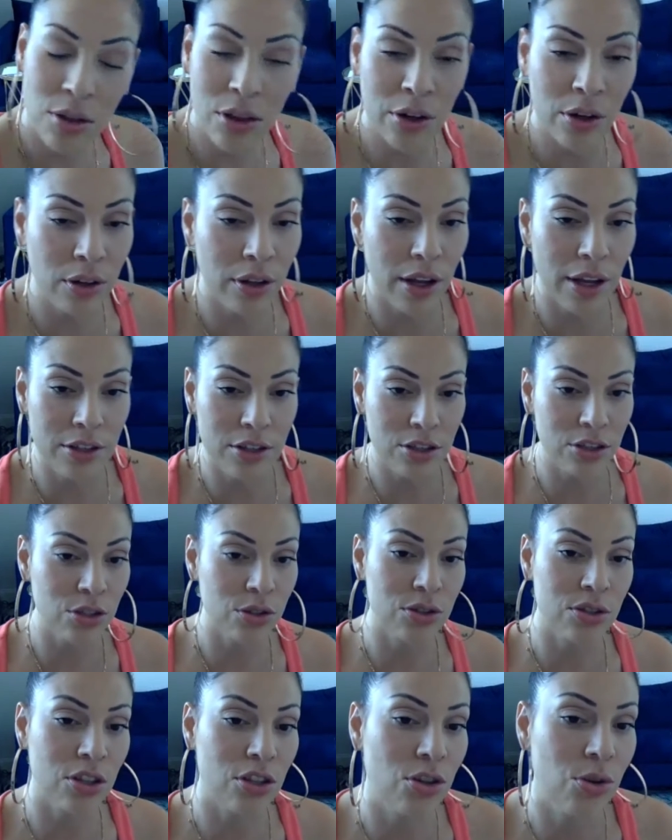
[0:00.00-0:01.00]
Literally, I
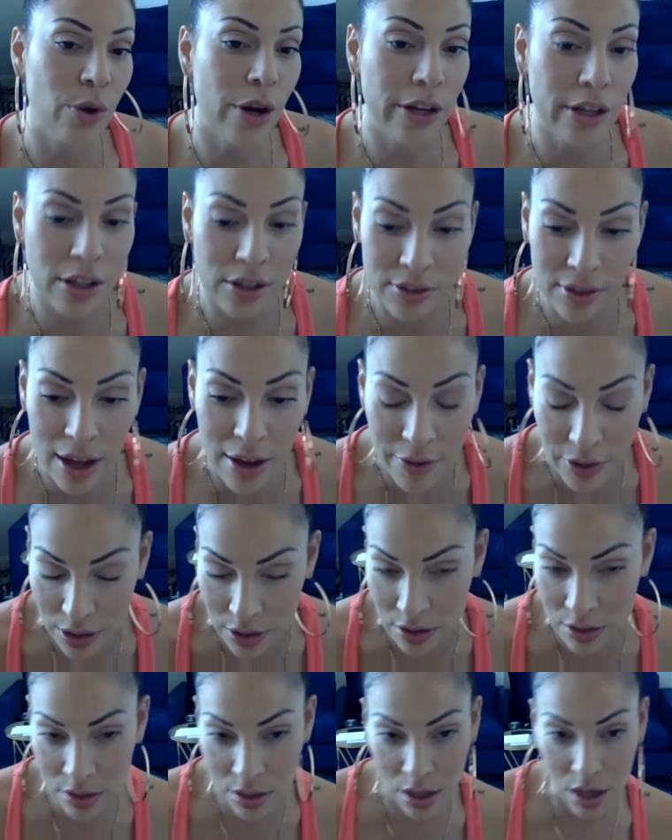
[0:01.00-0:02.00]
just use the
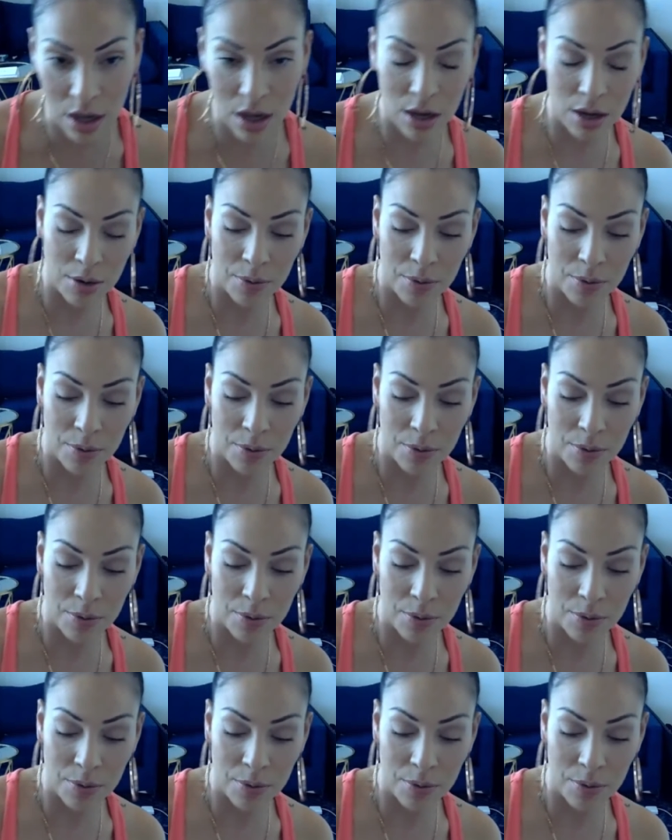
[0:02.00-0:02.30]
U87.